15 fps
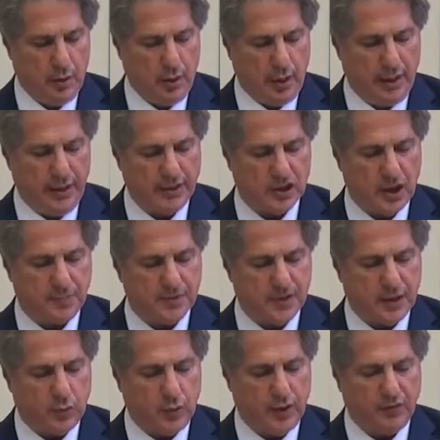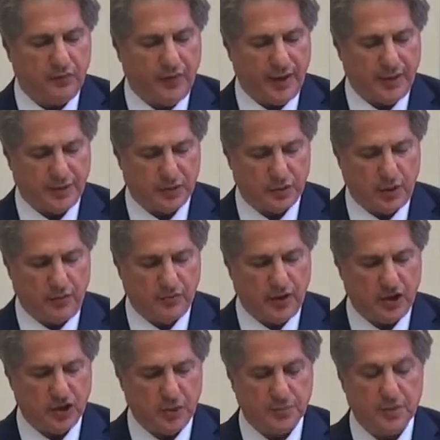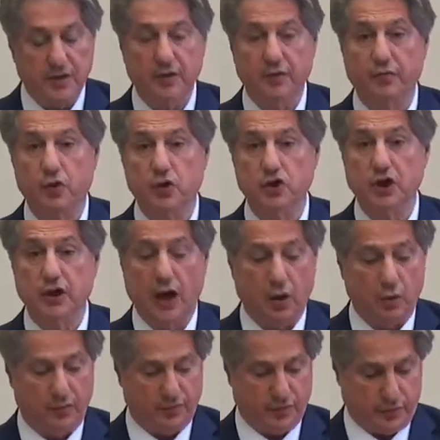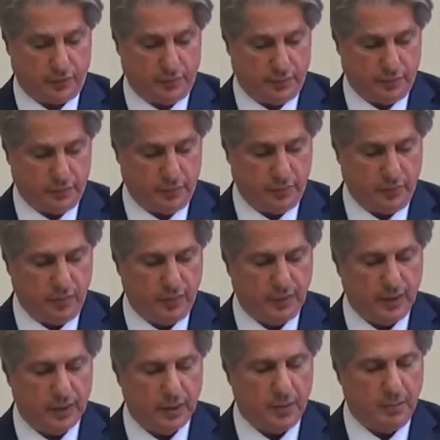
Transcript: In a subsequent phase of the Egyptian revolution, however, the